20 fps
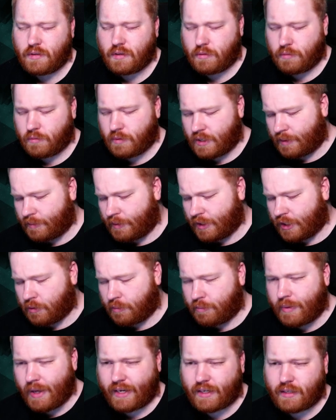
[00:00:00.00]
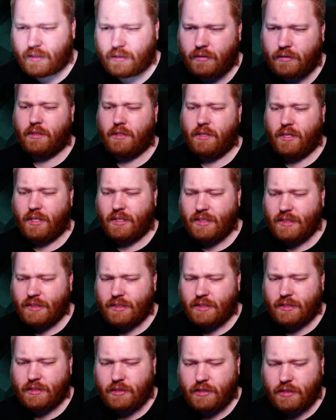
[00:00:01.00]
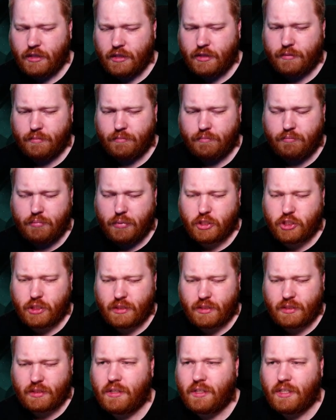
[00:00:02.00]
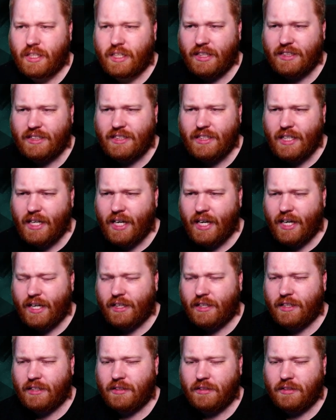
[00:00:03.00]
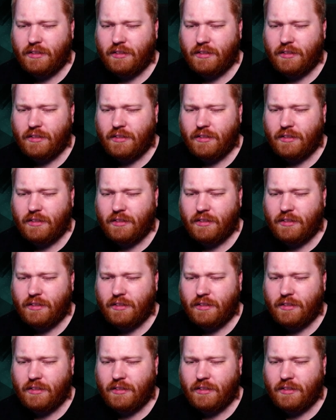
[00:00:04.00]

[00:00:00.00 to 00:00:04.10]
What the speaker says: Wait, let me go back. This is suspicious. Is he like...